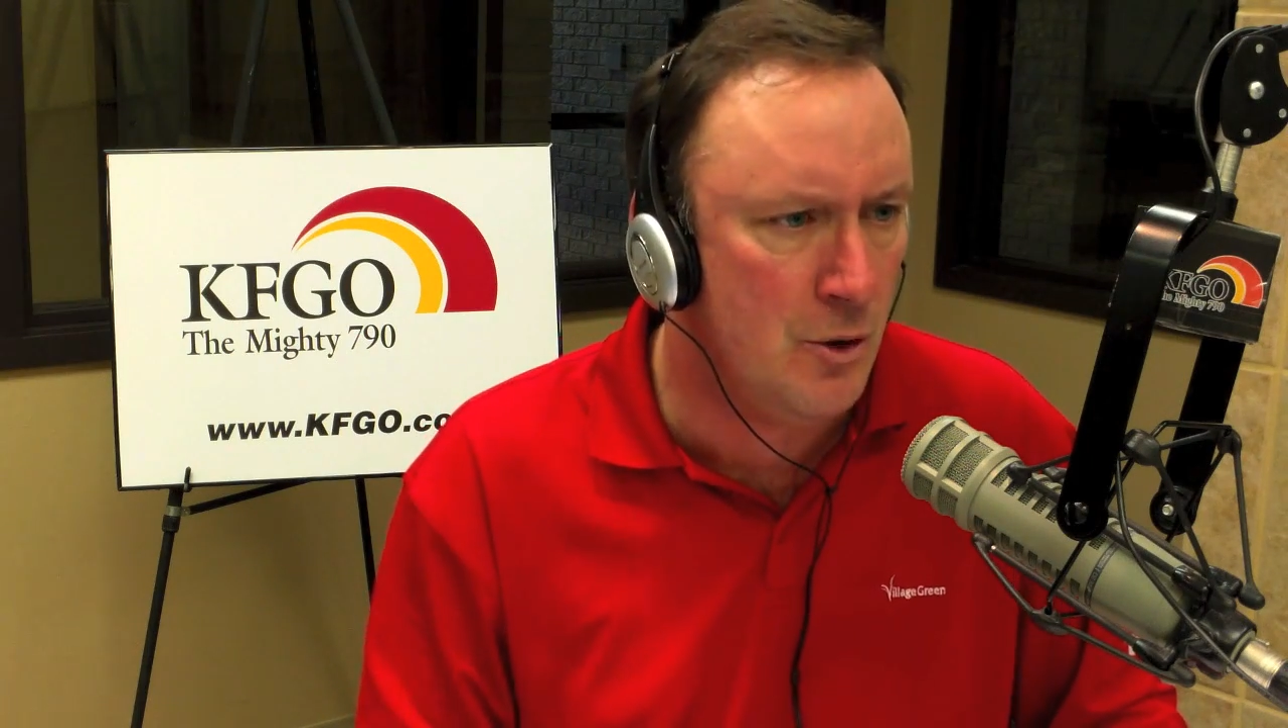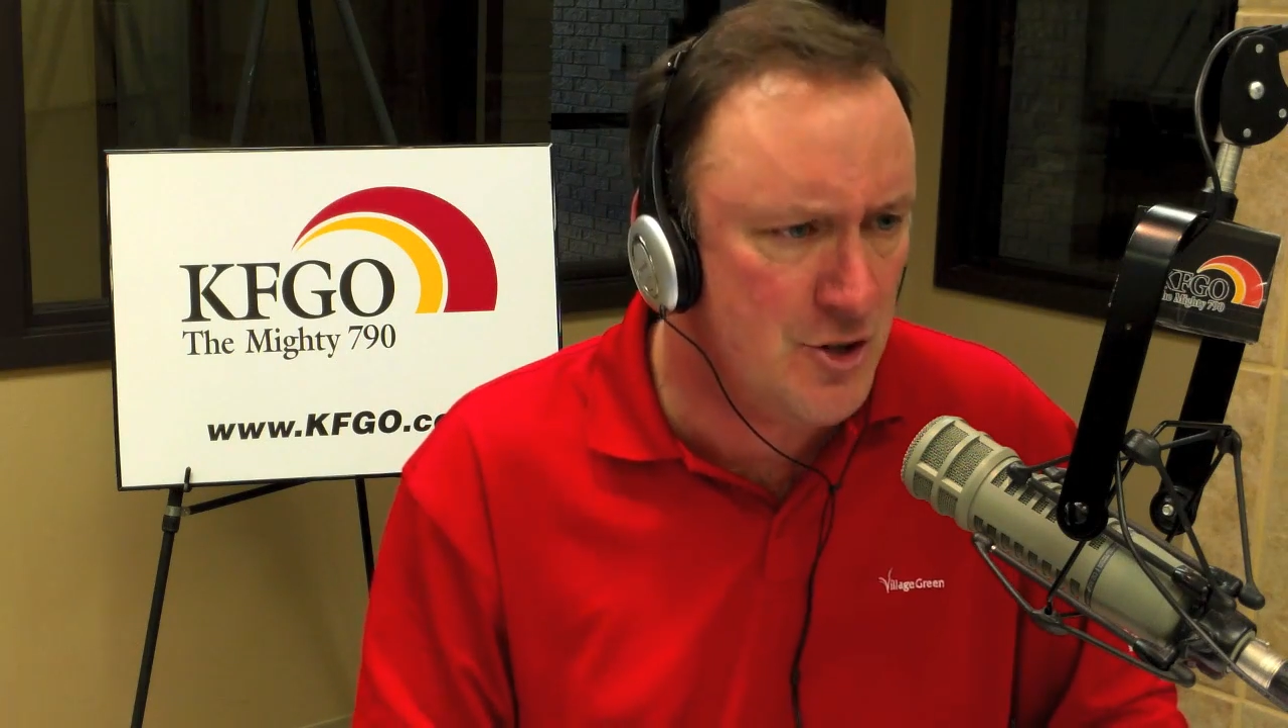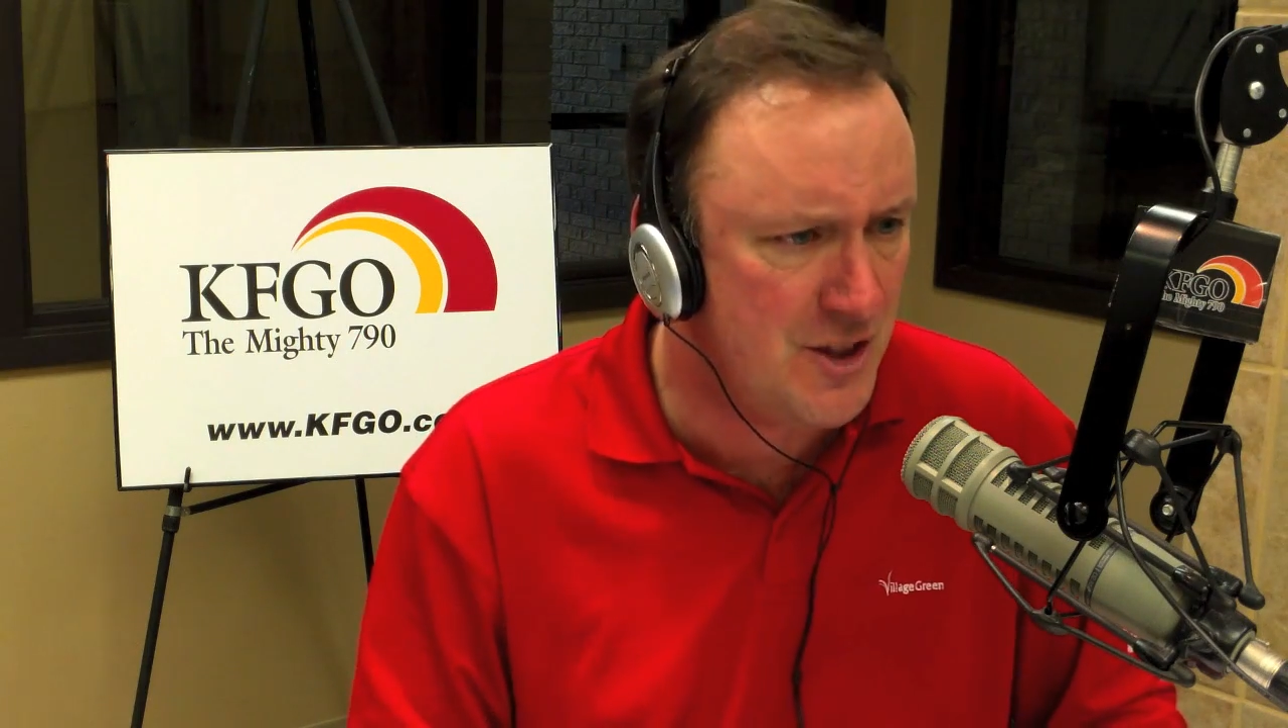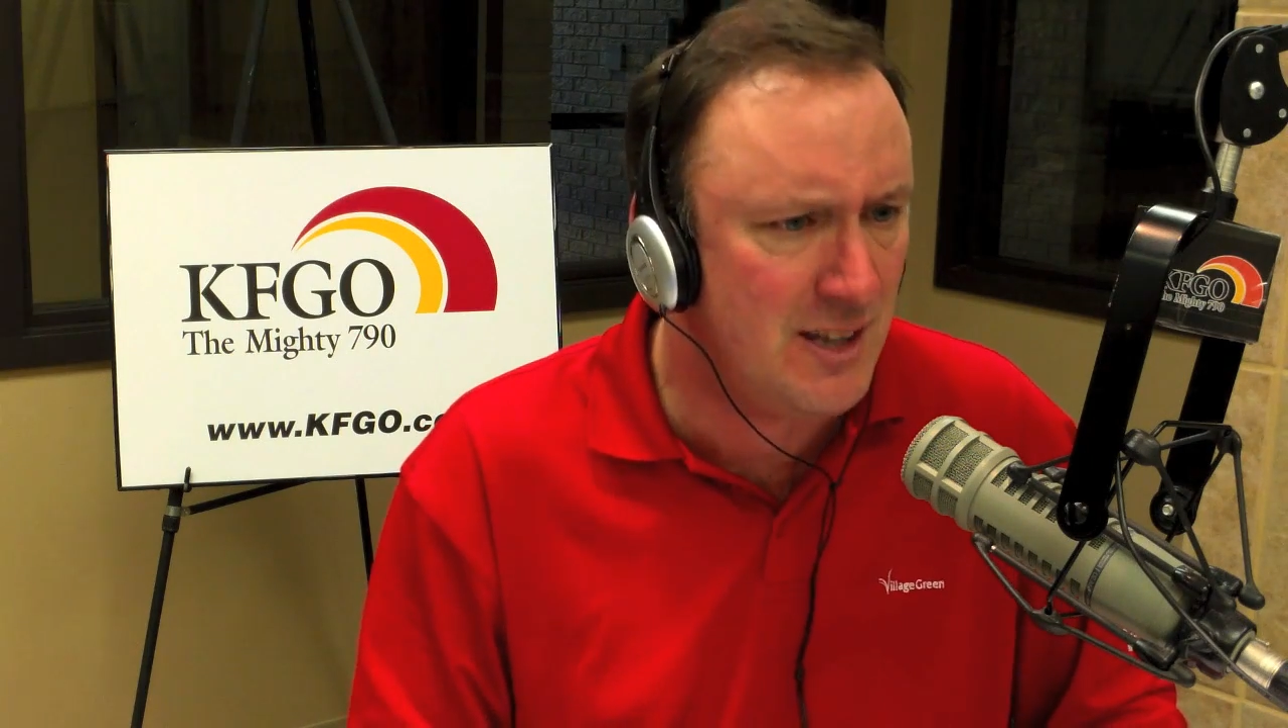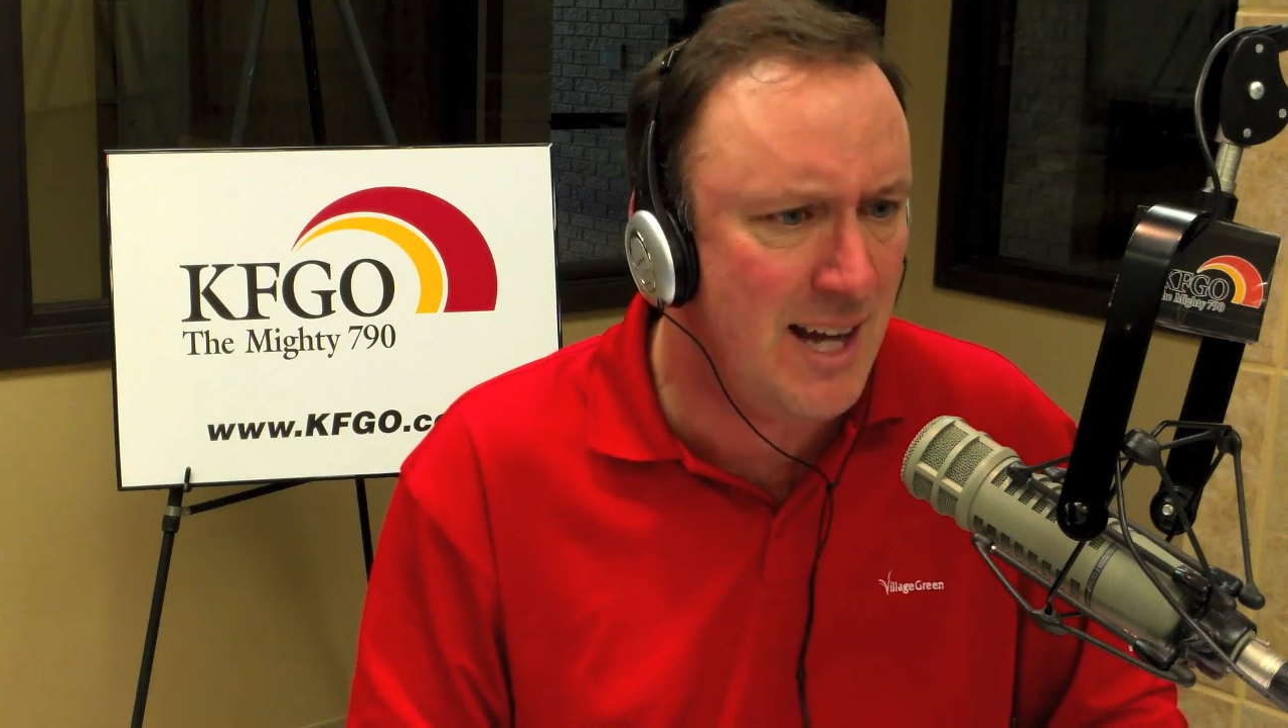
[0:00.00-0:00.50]

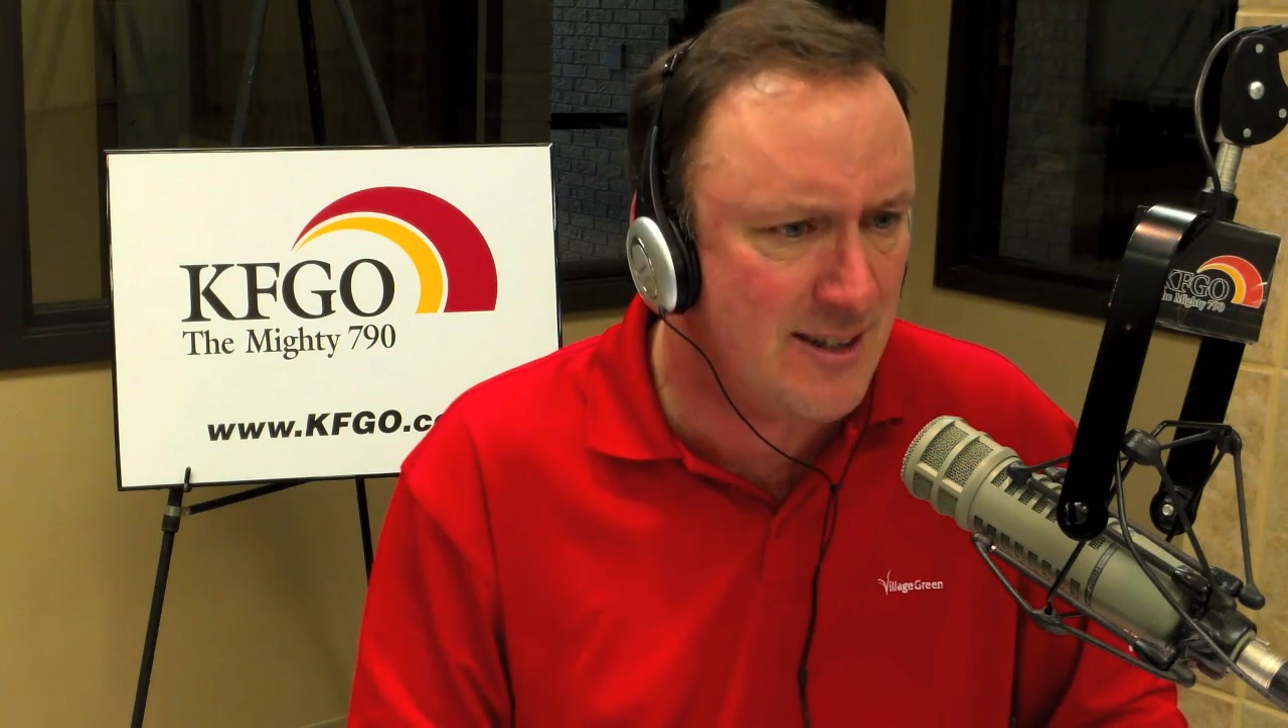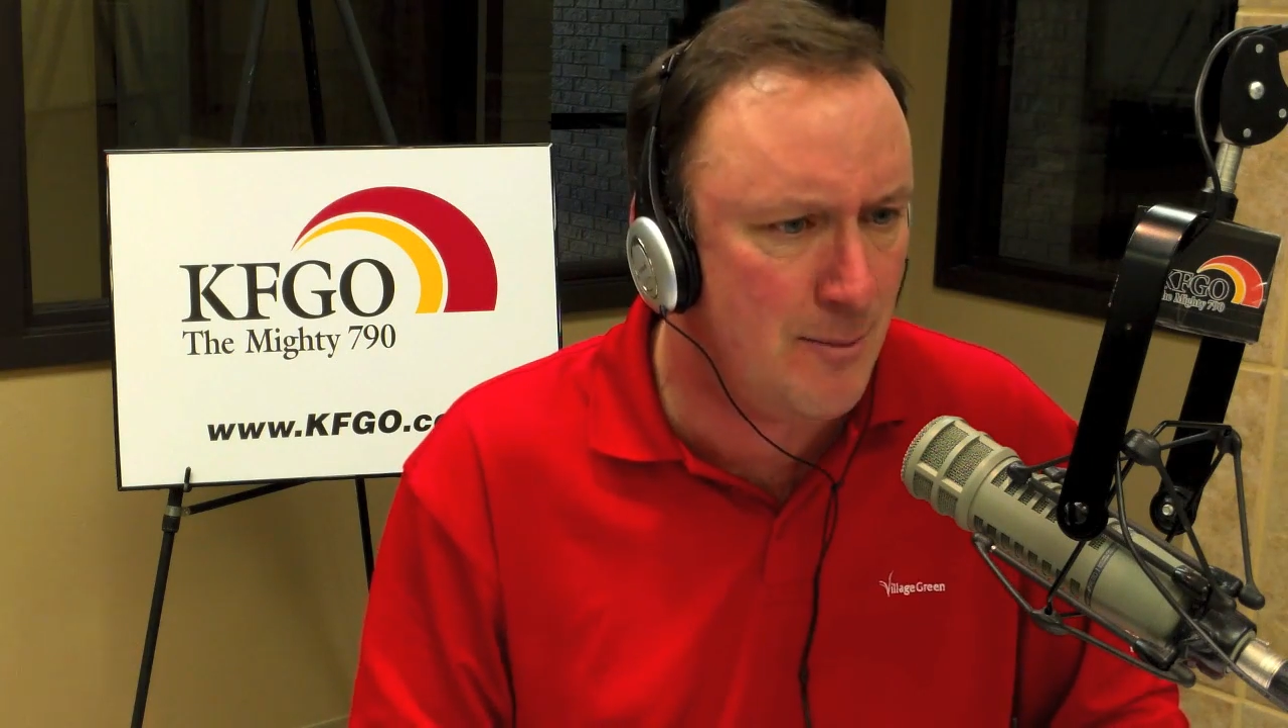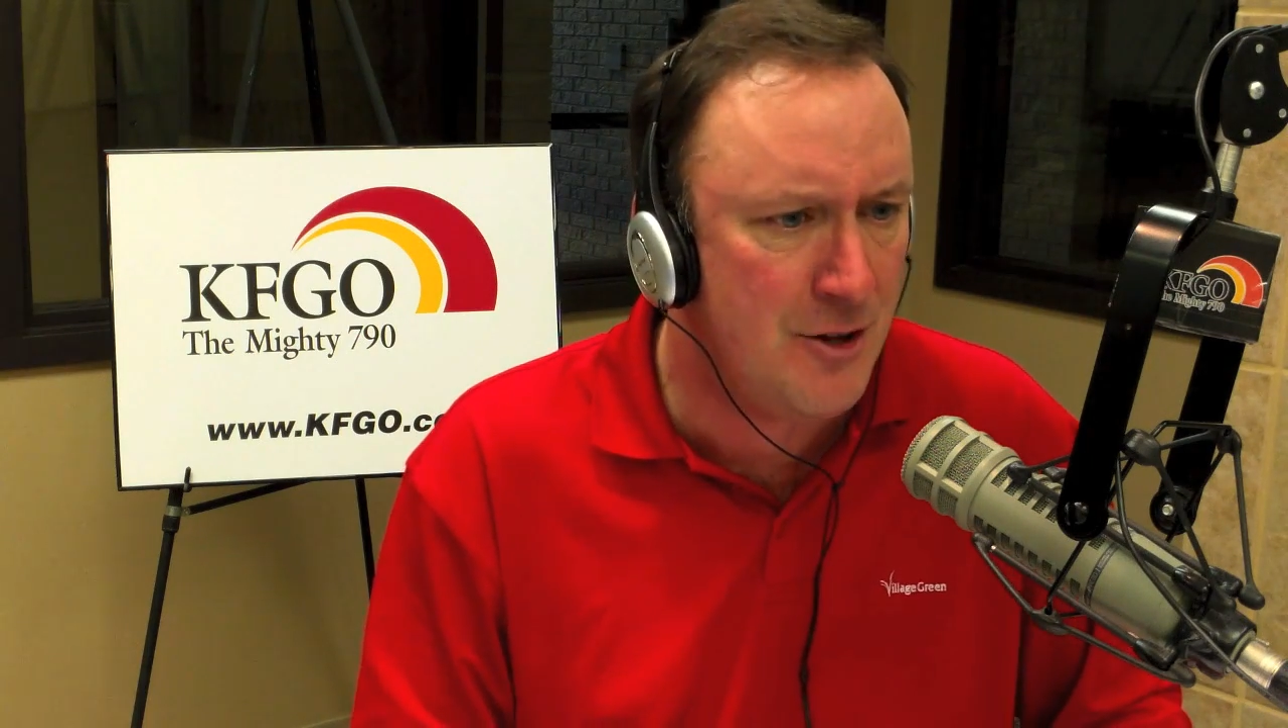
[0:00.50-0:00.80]
Don't you think that's